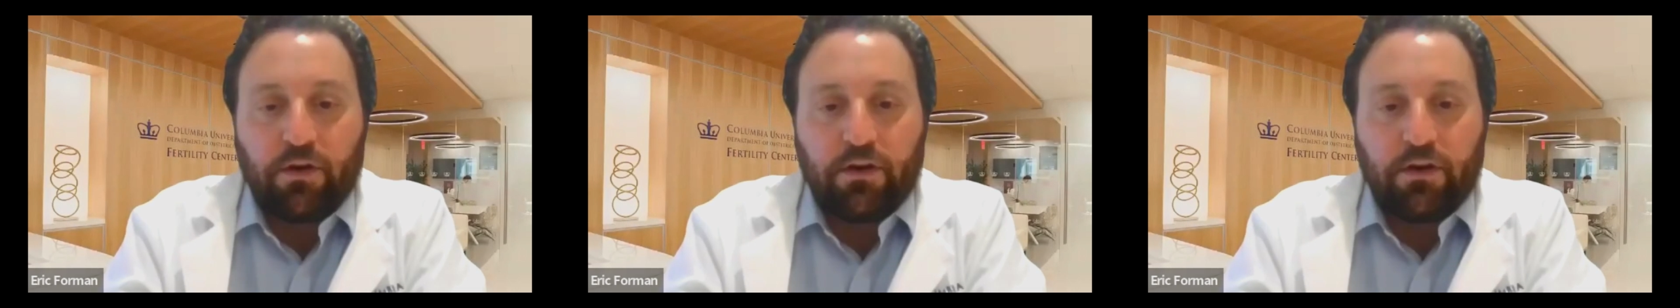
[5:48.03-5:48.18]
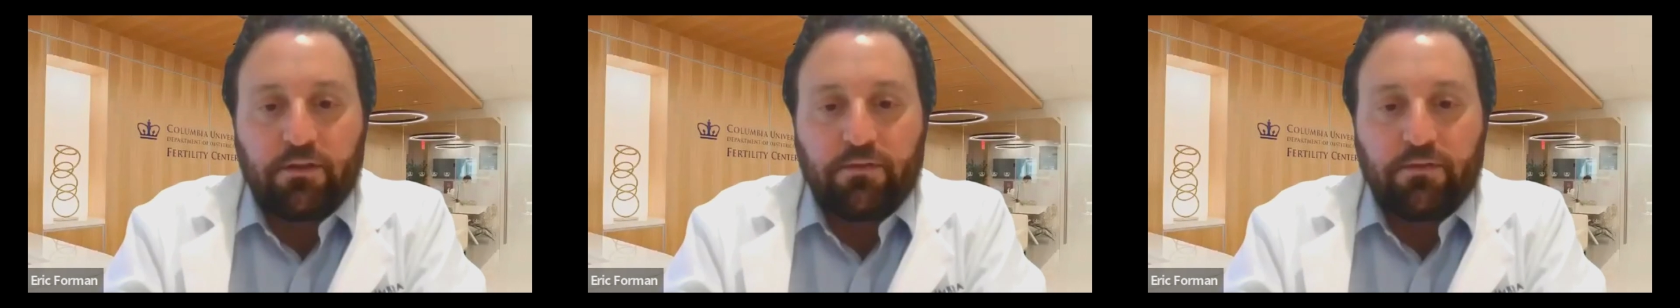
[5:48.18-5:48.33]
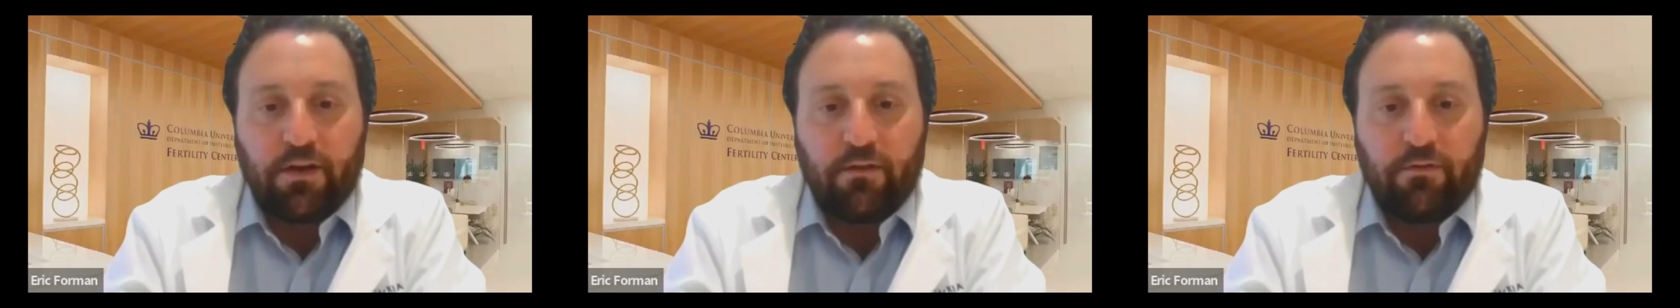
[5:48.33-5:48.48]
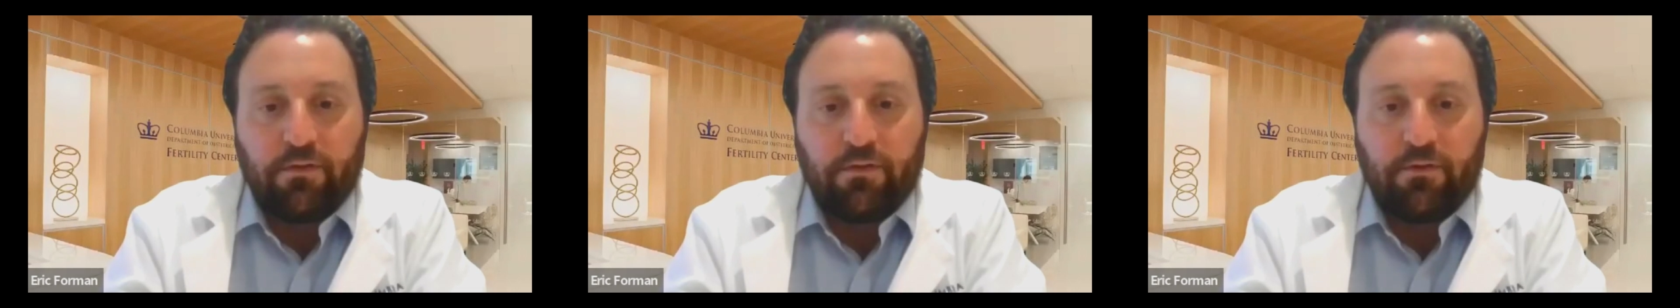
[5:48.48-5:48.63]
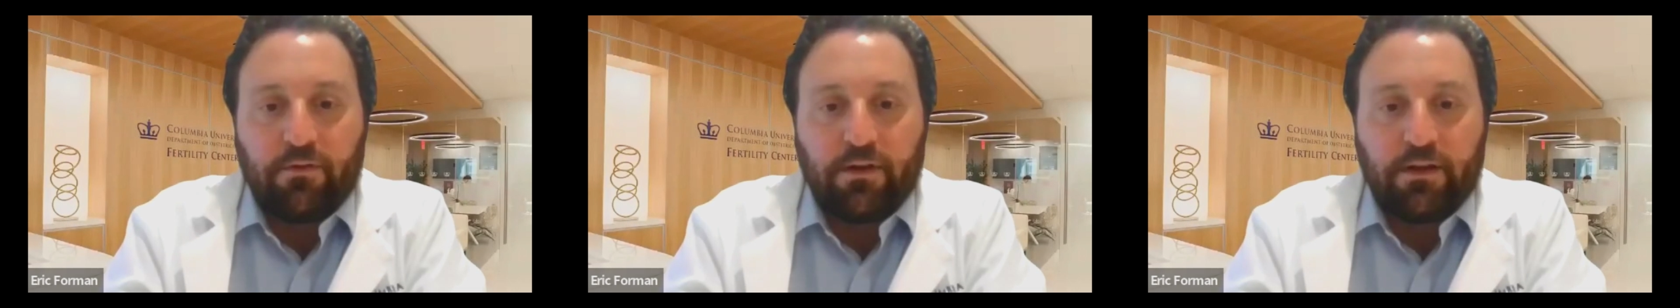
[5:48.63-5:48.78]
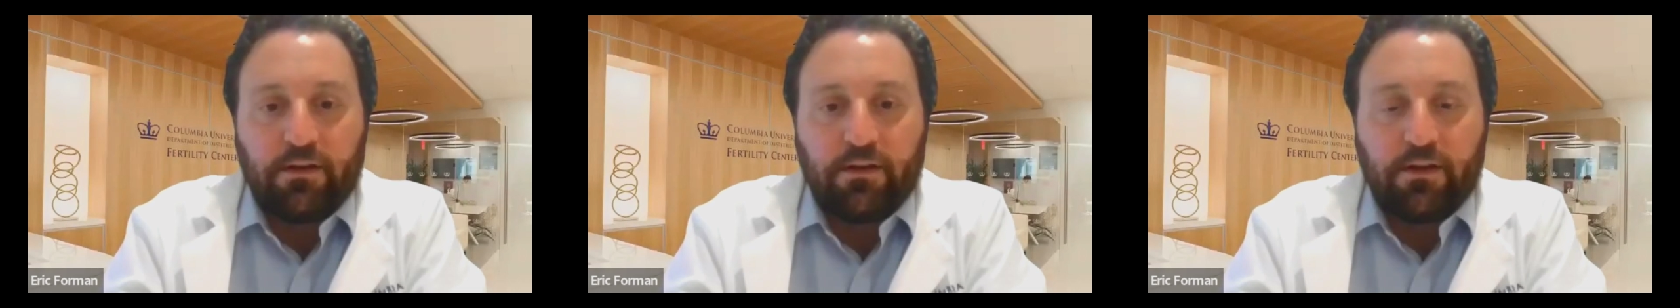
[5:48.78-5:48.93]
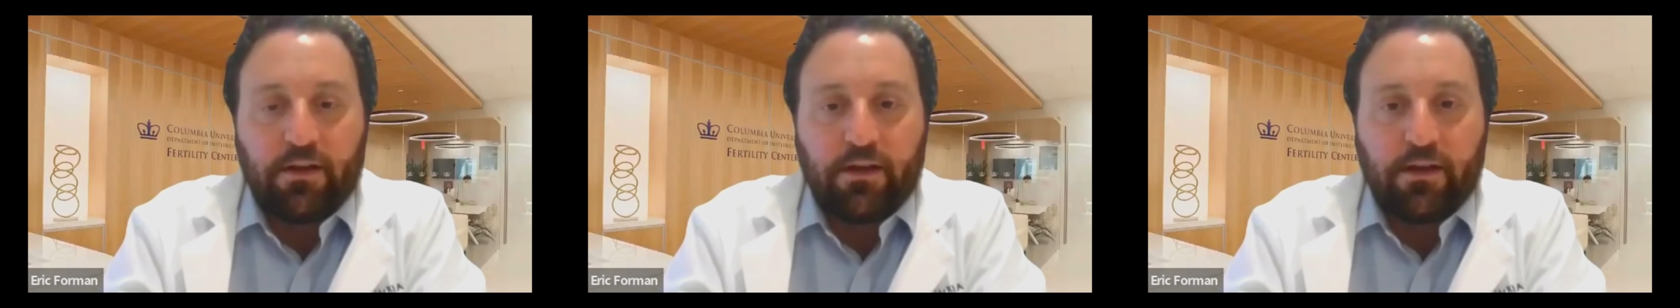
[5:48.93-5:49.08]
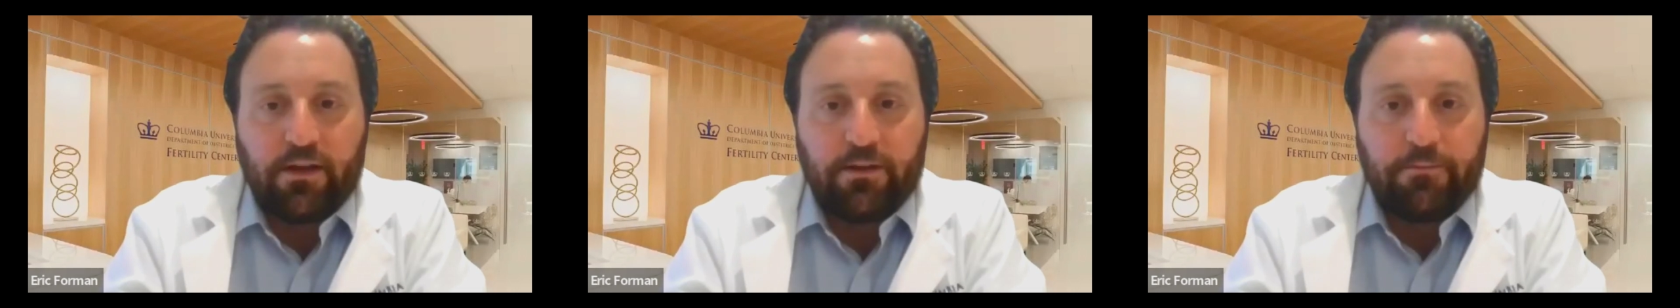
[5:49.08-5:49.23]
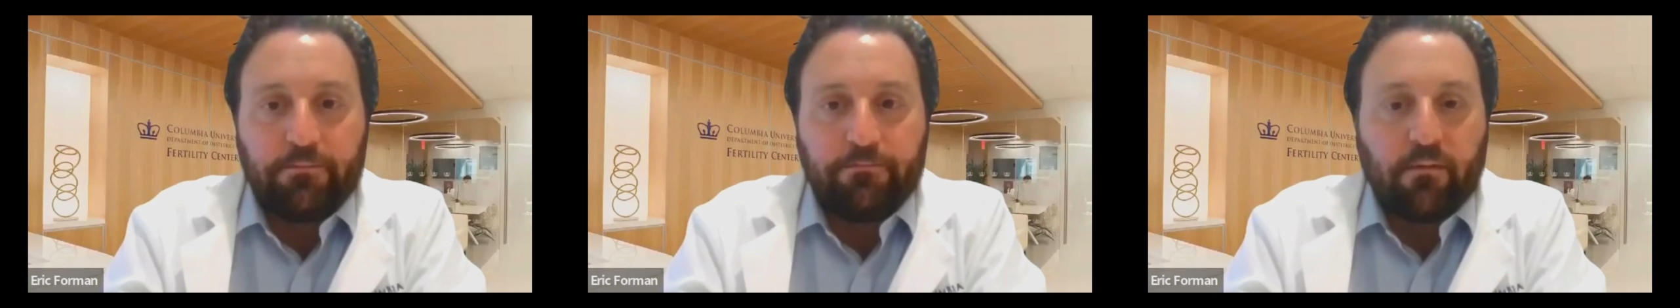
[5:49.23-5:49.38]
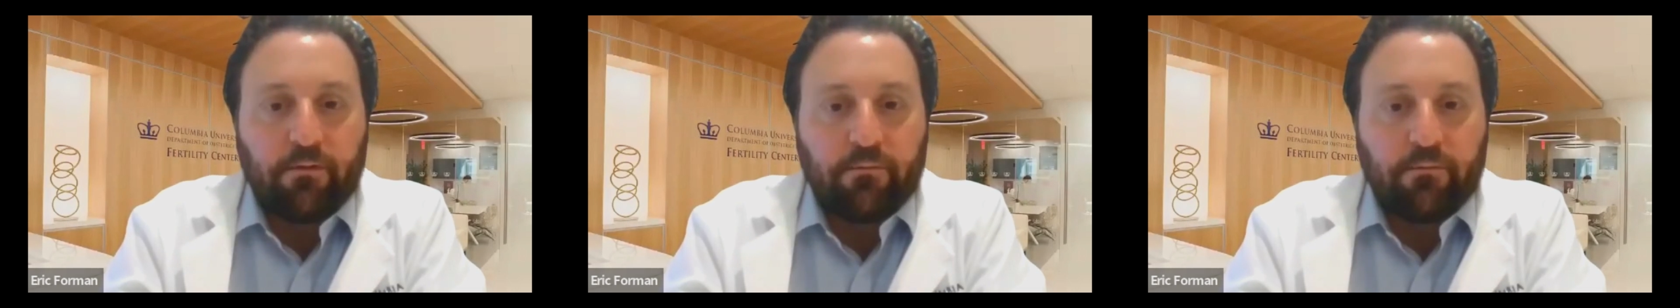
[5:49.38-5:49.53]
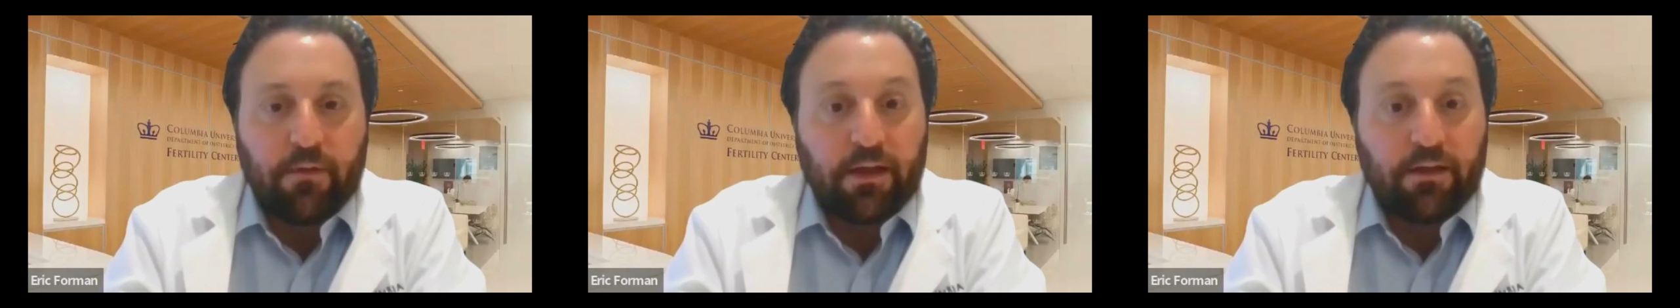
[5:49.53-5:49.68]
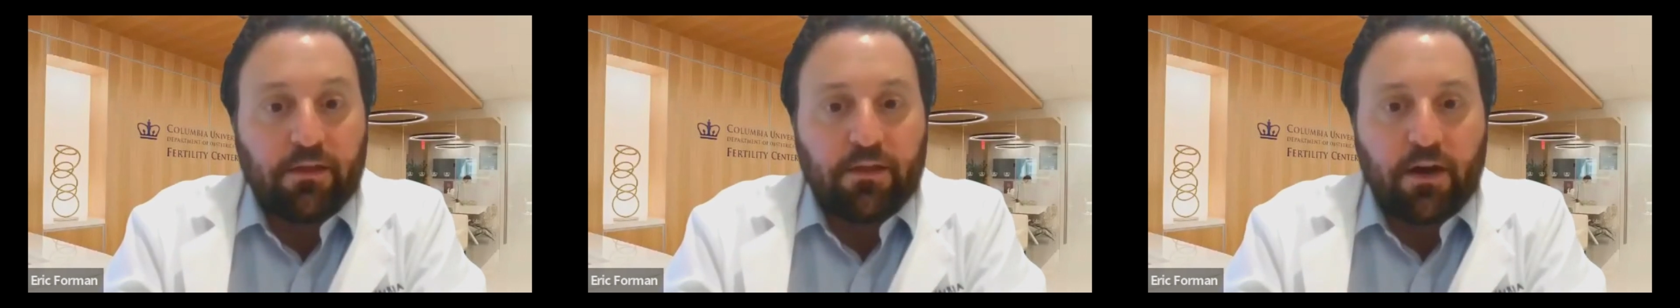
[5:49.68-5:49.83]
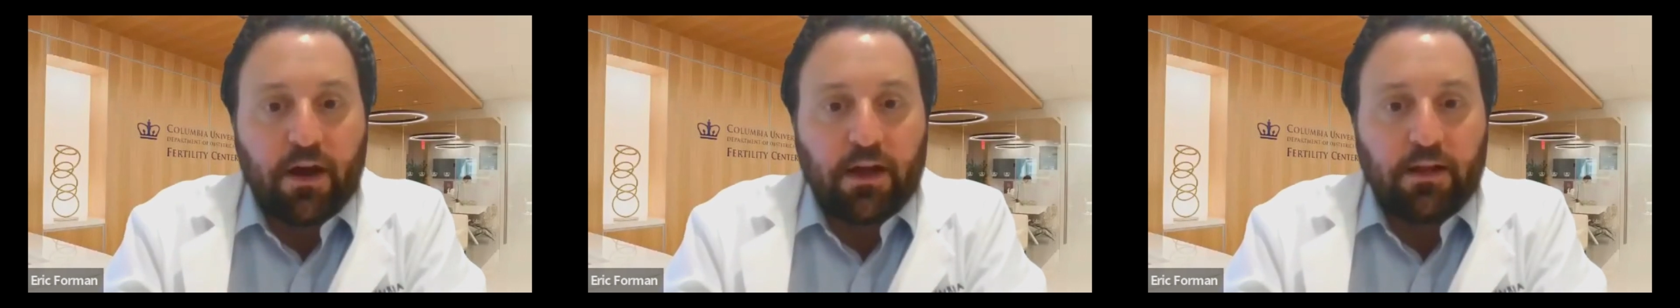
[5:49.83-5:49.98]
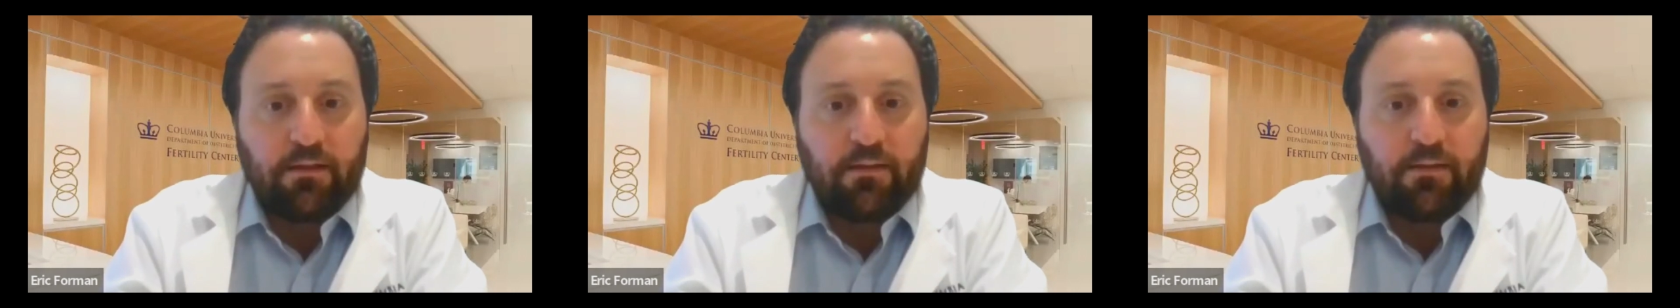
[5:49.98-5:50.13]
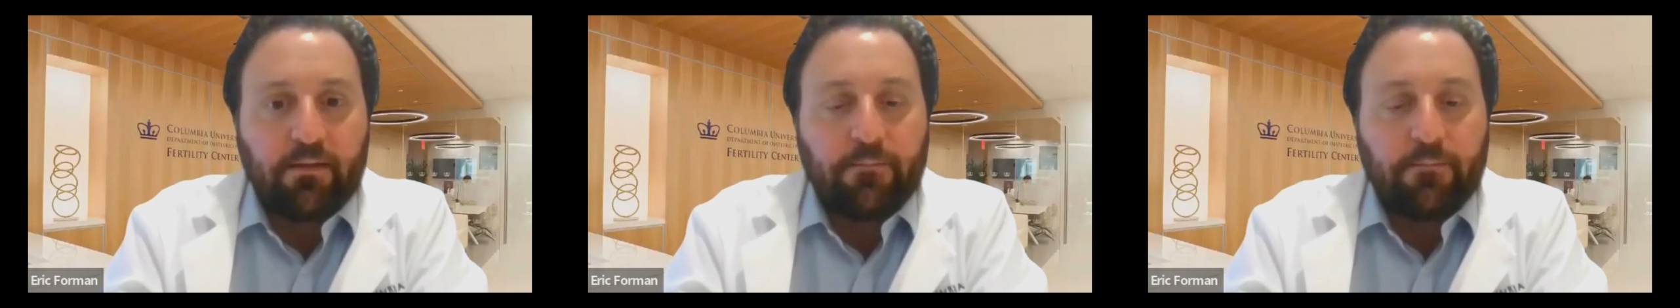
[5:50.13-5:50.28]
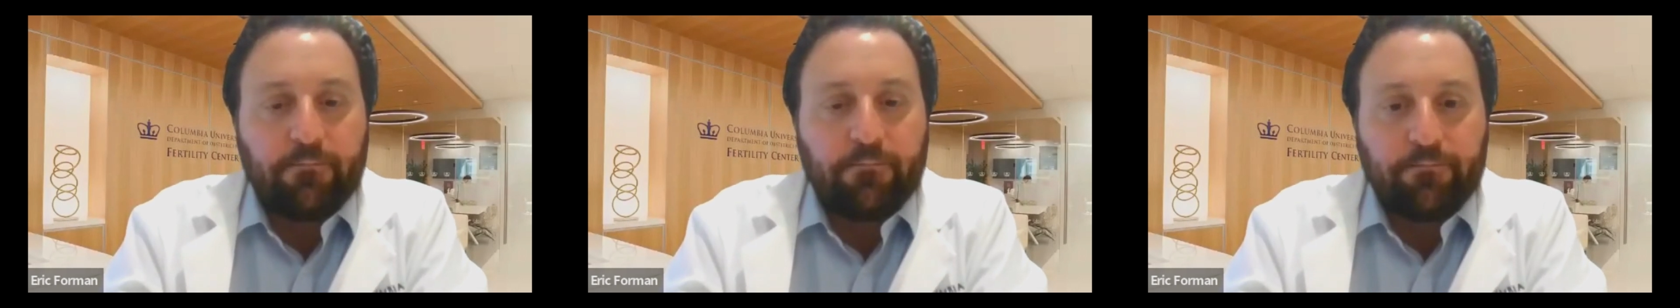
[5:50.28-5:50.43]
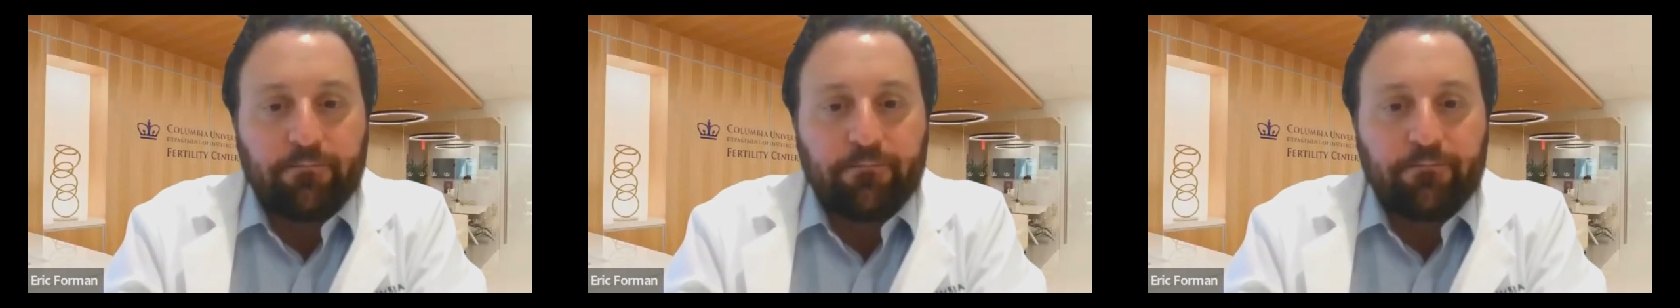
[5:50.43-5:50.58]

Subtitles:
works for everyone. That's some of my thoughts.